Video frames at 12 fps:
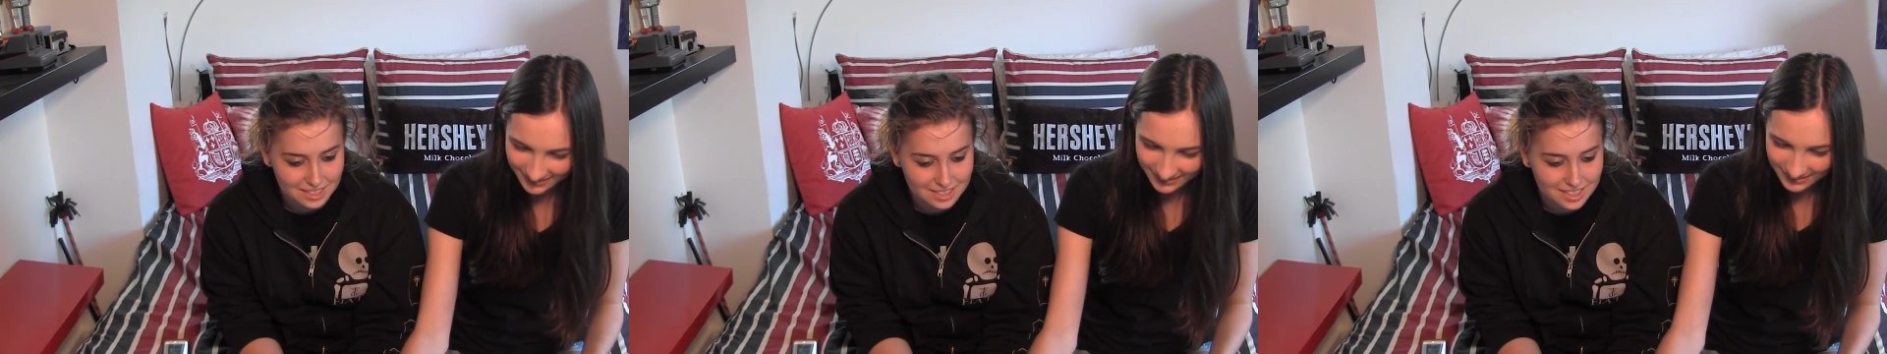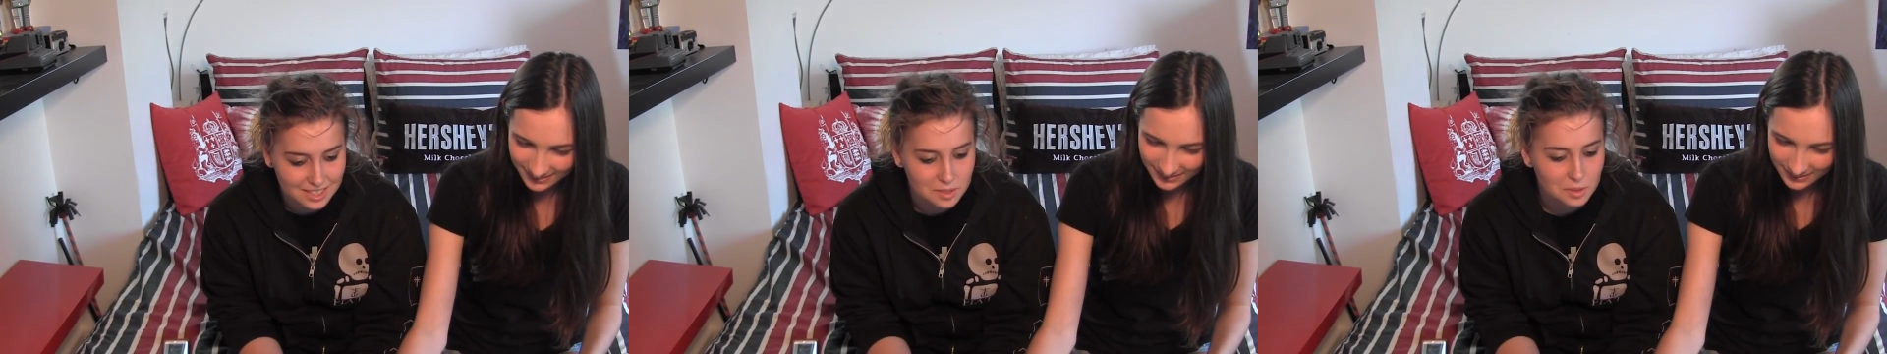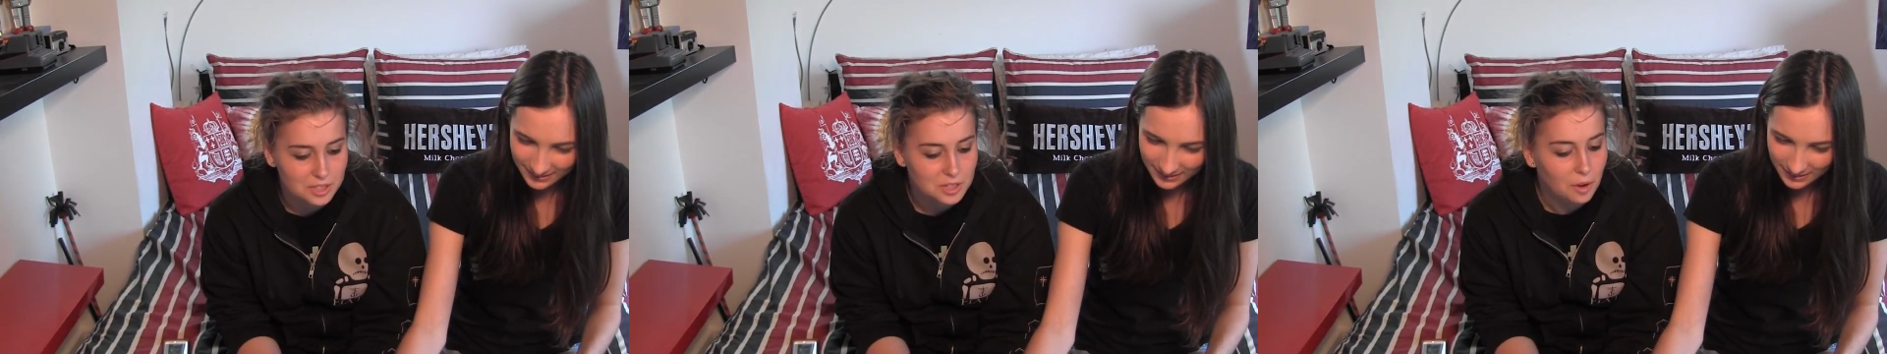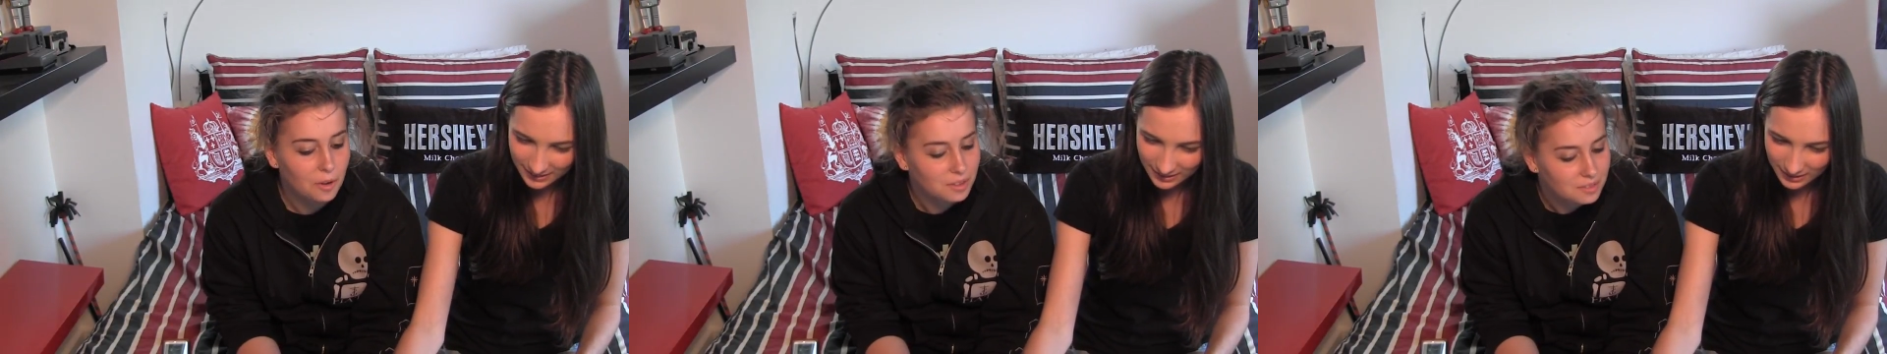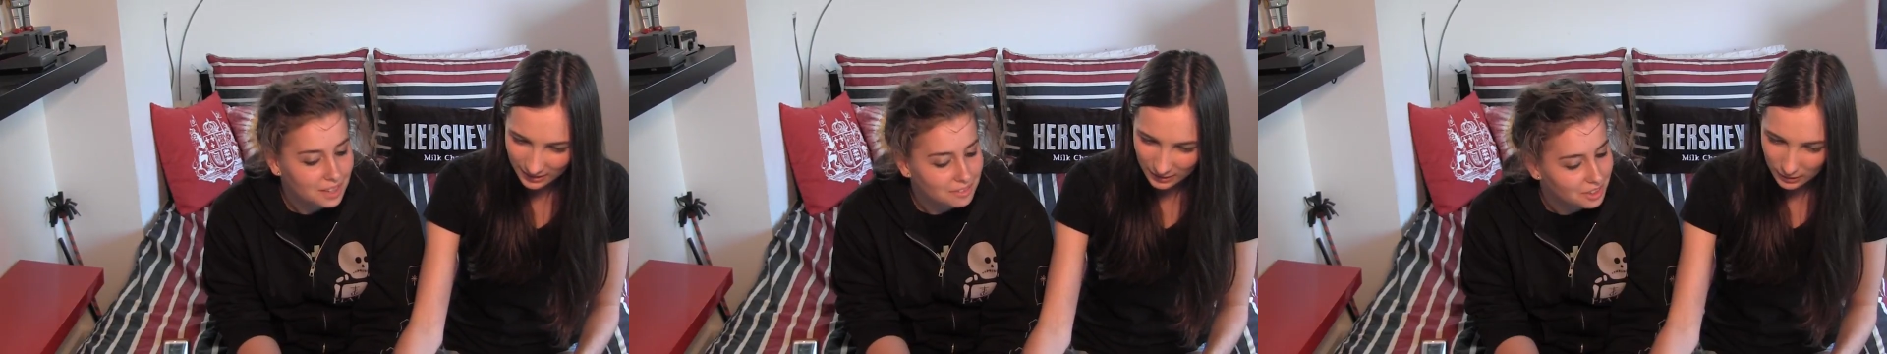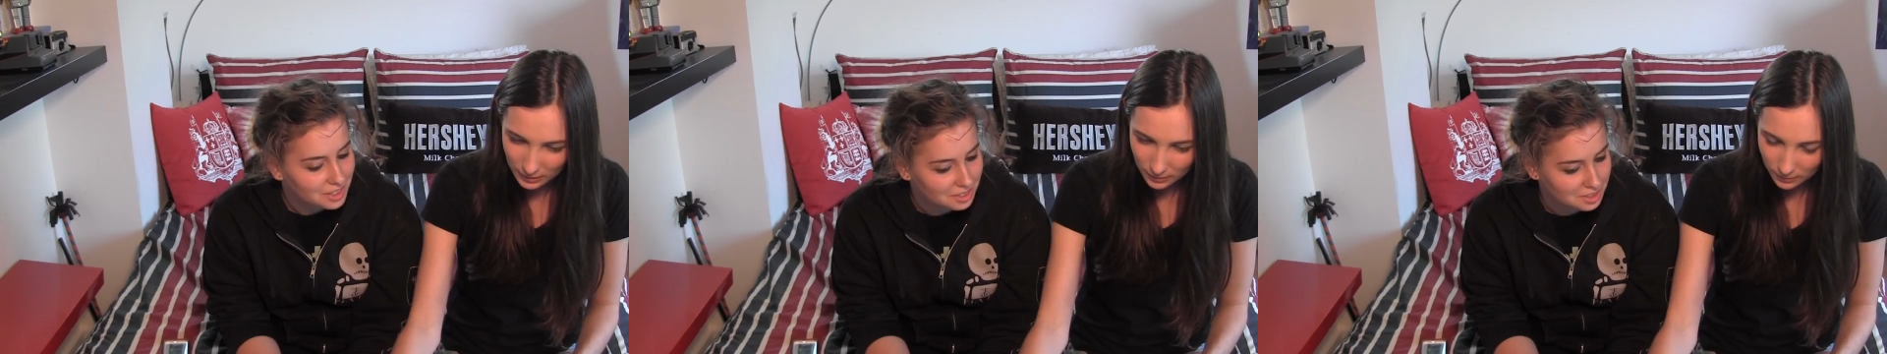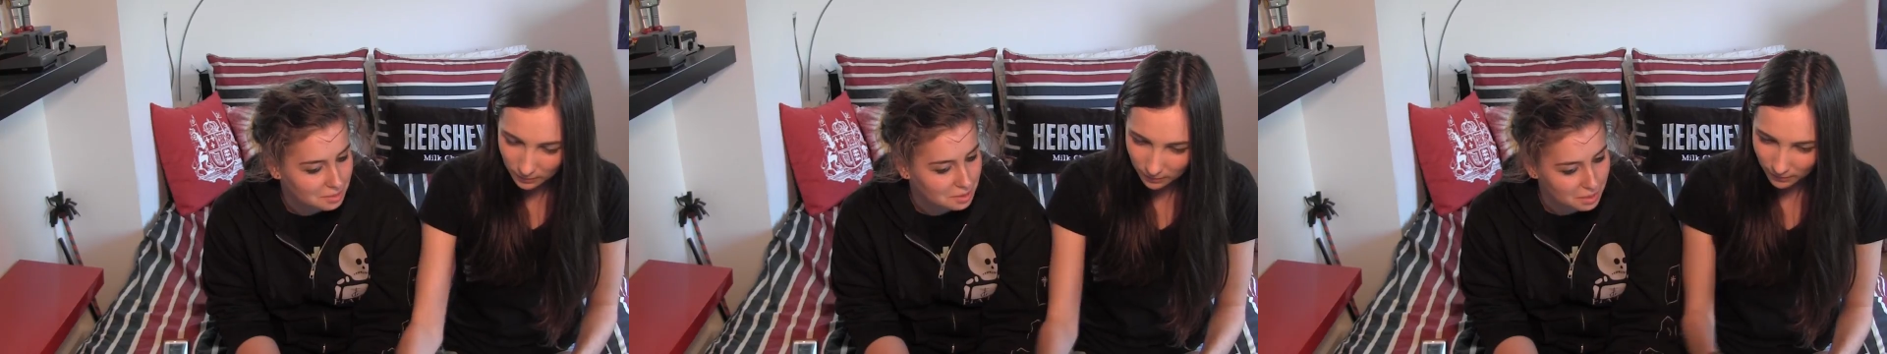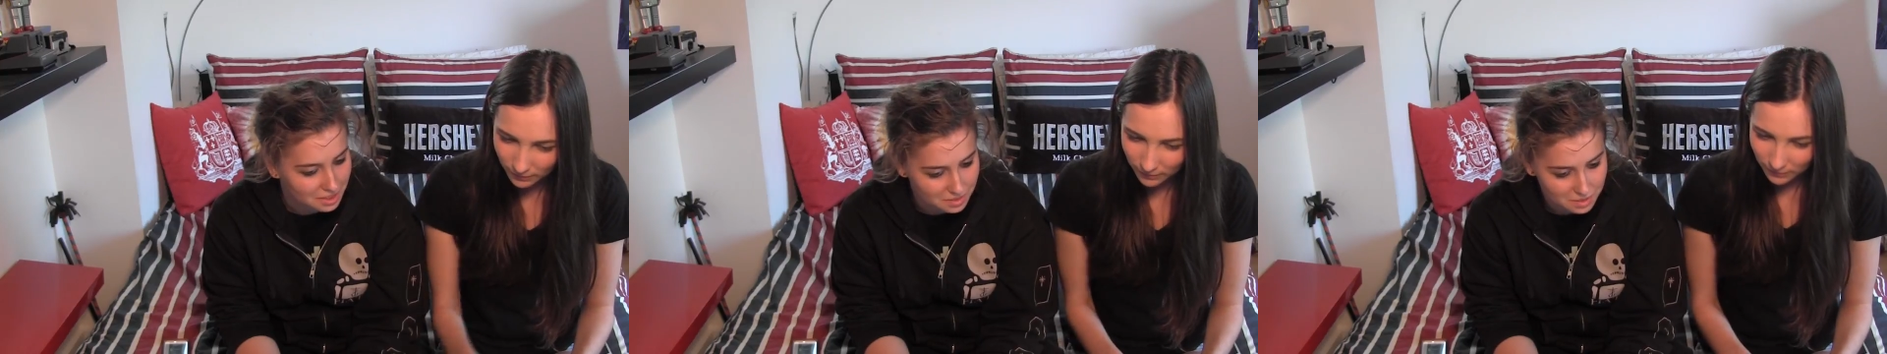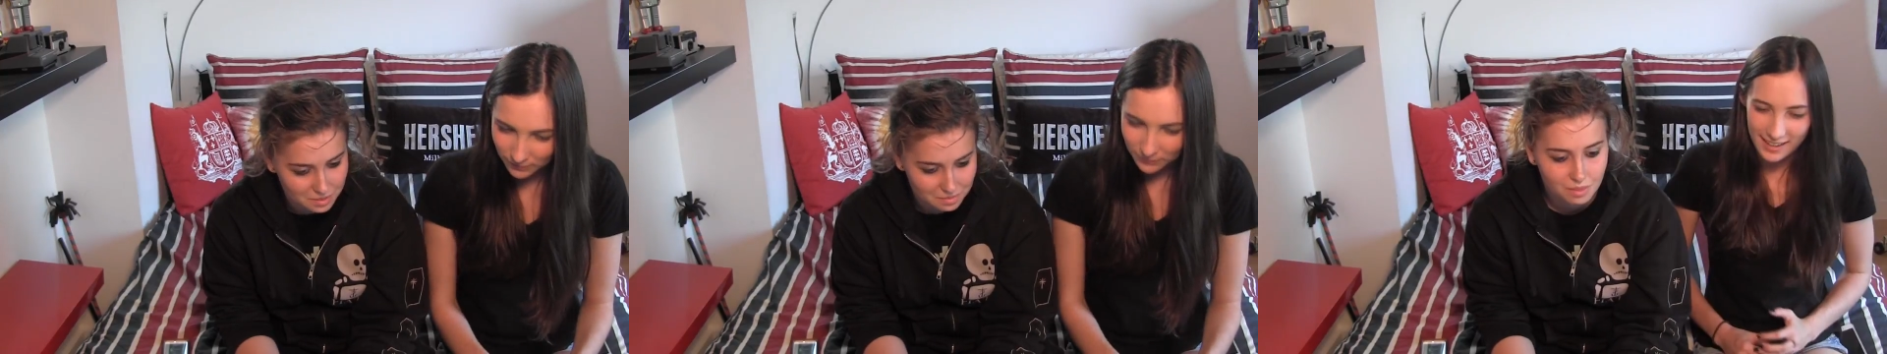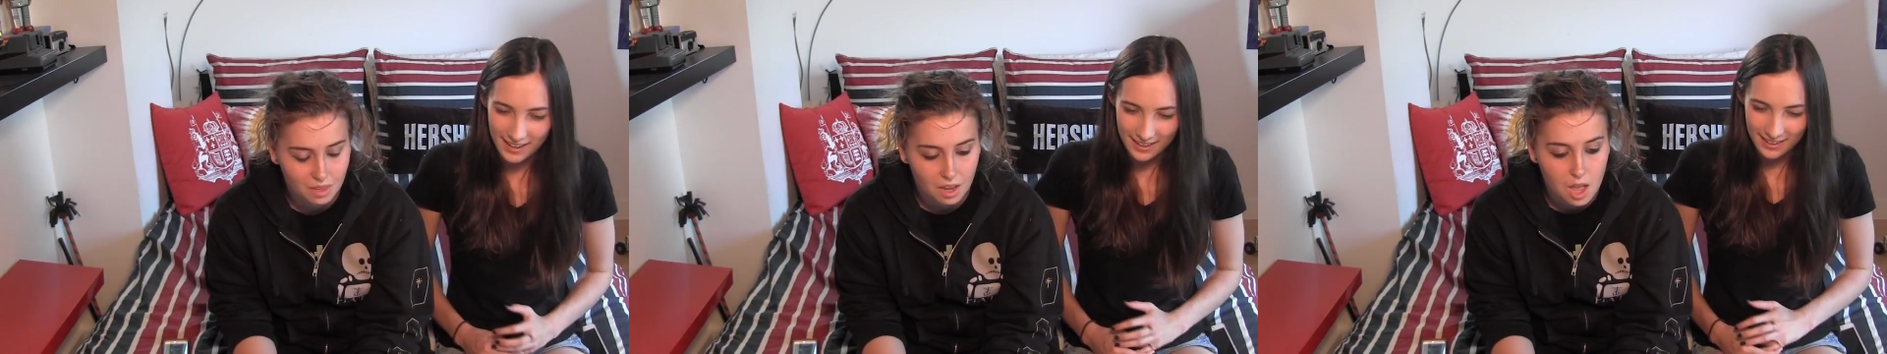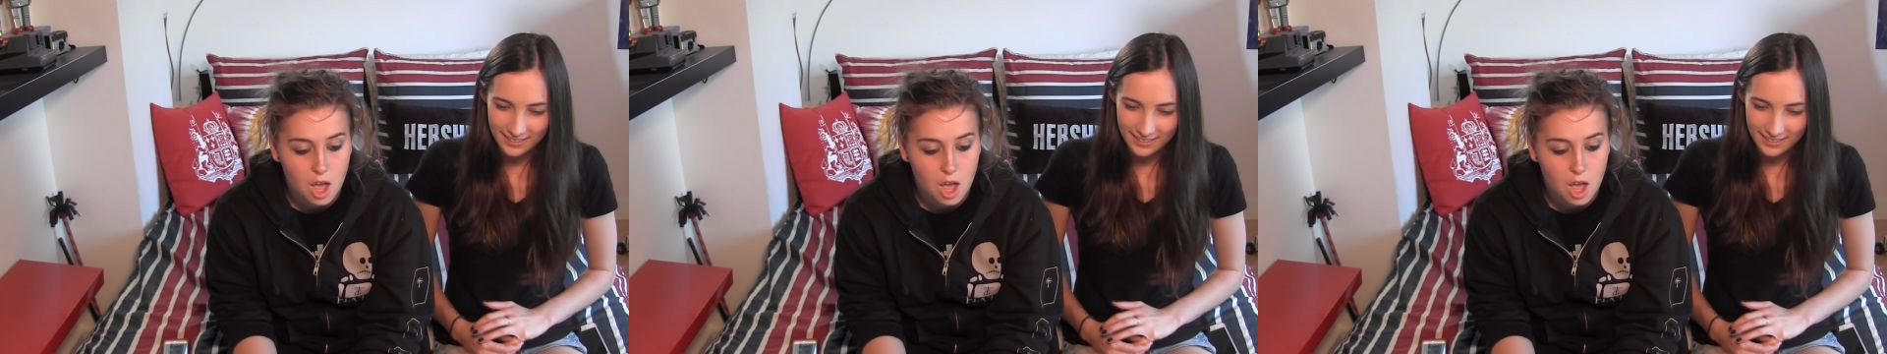Speaker 1: It's because you watch all of that fucking Criminal Minds. Yeah.